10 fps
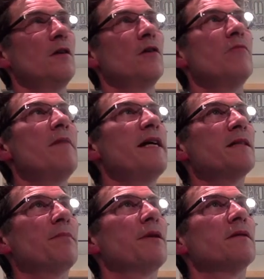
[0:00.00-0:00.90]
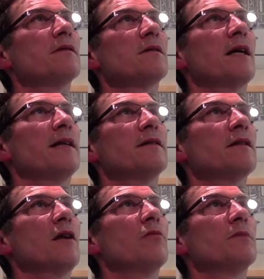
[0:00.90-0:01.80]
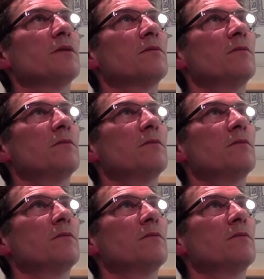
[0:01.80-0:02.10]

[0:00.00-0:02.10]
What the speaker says: who makes prints and sculpts.